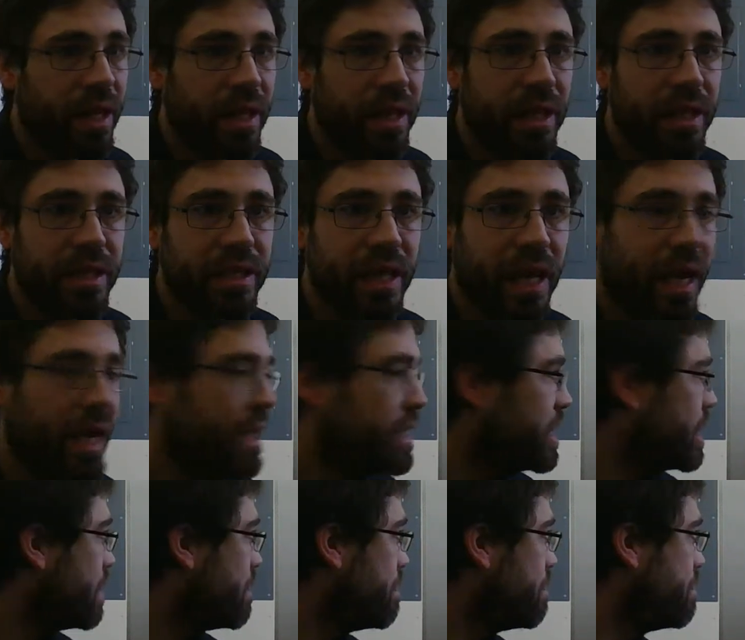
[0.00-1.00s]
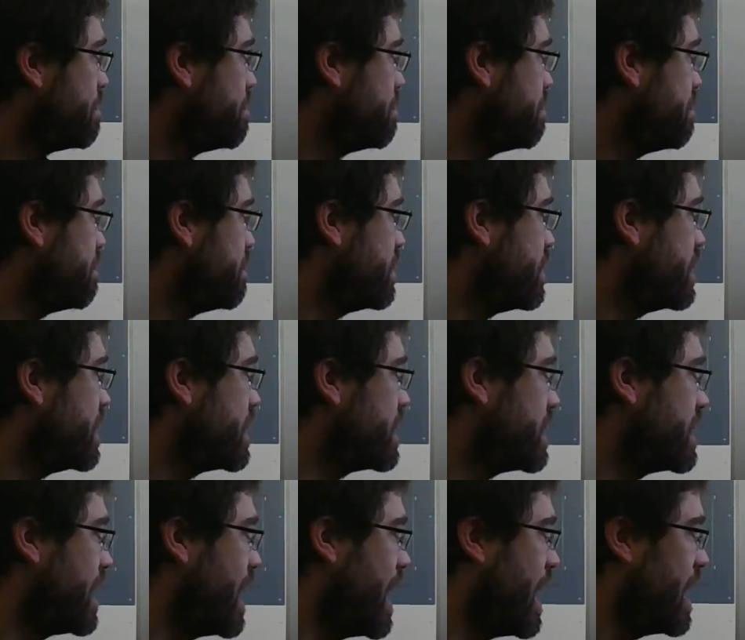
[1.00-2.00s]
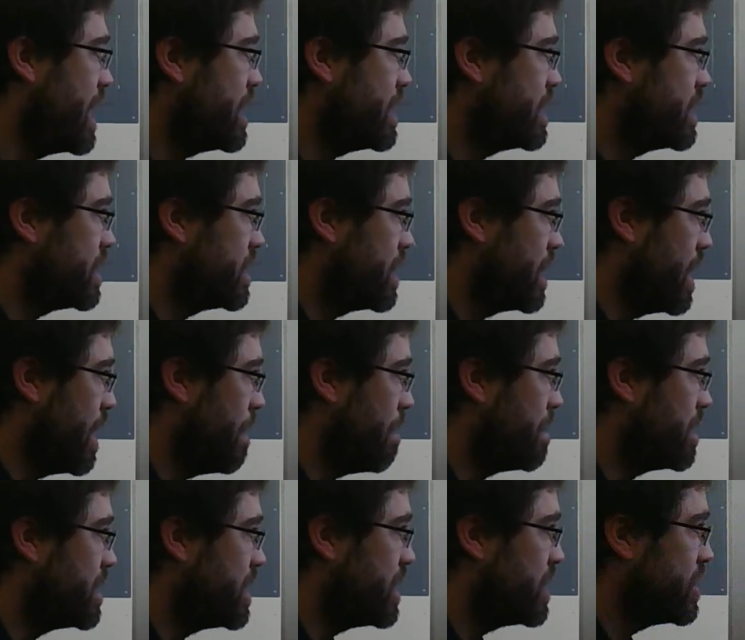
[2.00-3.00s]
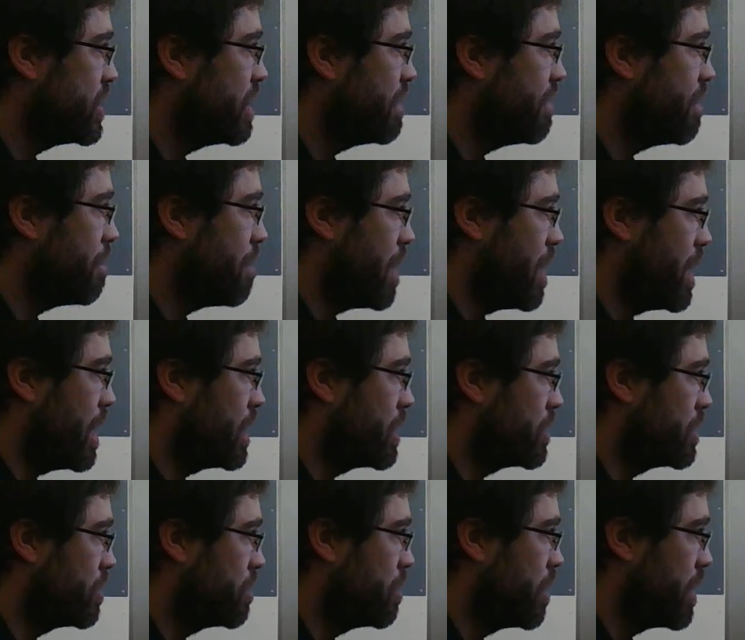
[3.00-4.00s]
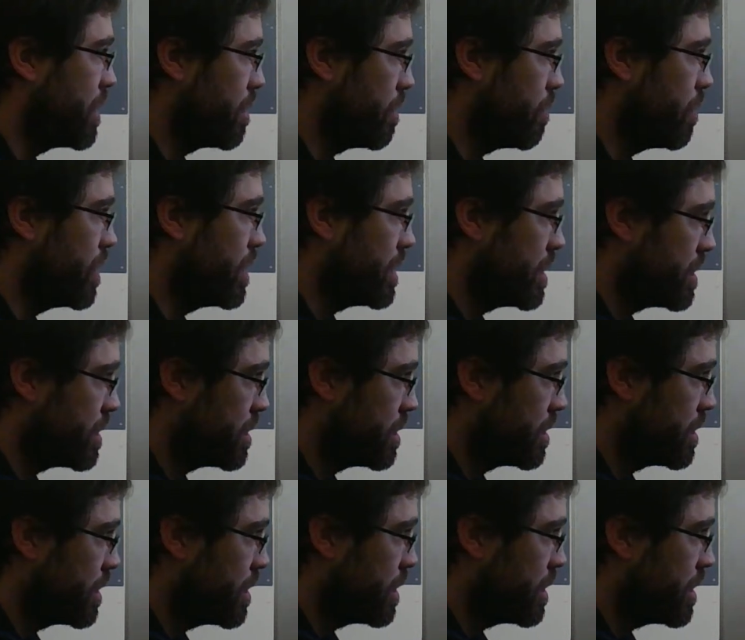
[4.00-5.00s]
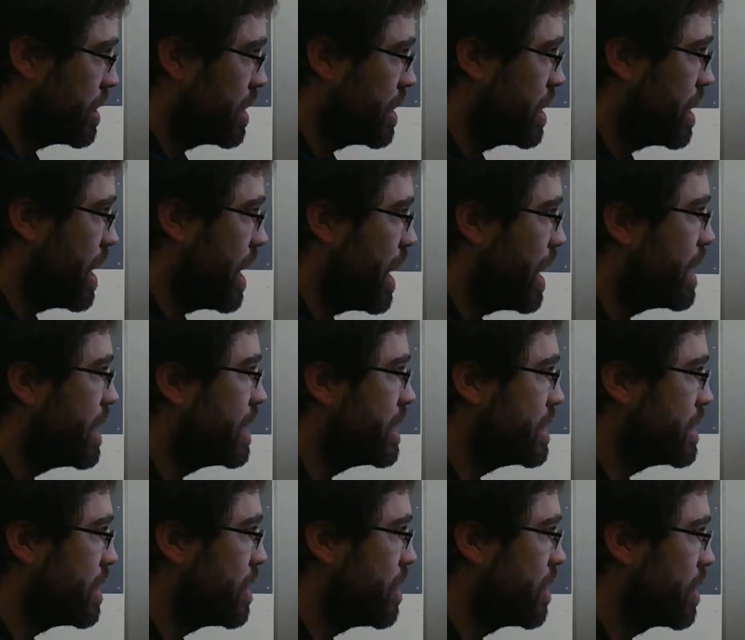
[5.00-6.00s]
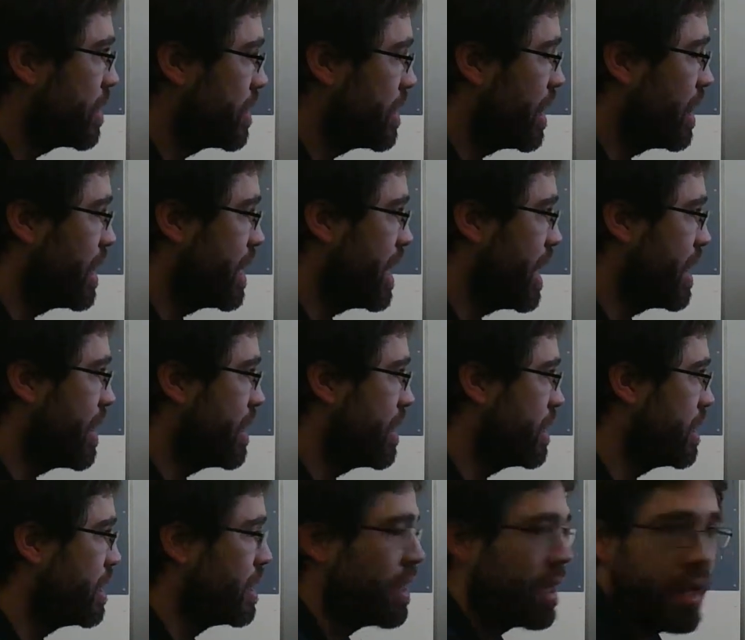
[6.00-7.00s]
The size and position of the box, whether one end is longer than the other,